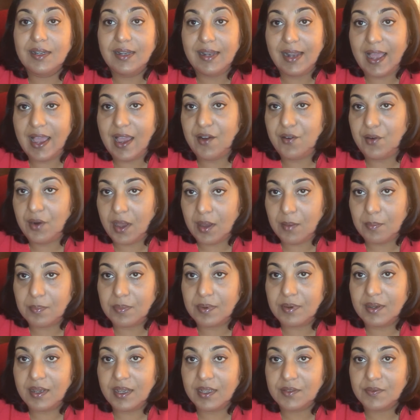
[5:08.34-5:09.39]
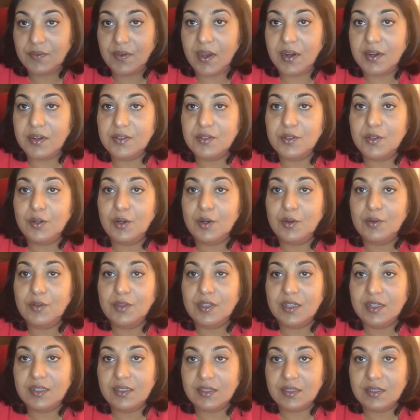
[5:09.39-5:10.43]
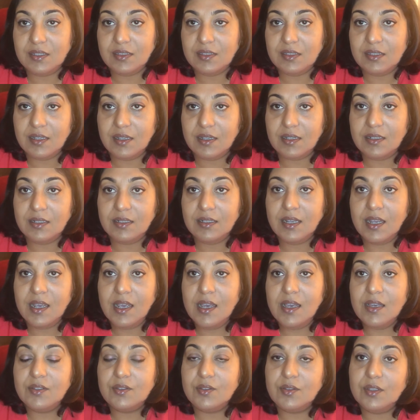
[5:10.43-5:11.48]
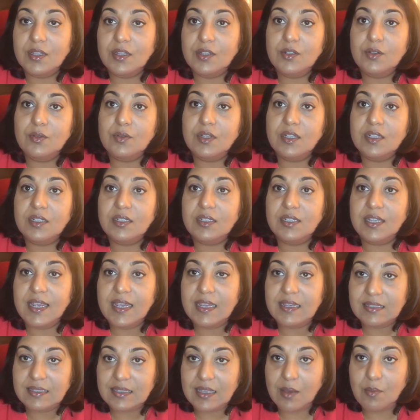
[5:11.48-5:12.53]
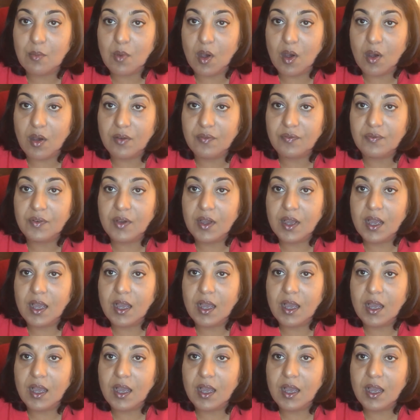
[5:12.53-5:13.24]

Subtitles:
layer up as far as your clothing is concerned, so that you can take some off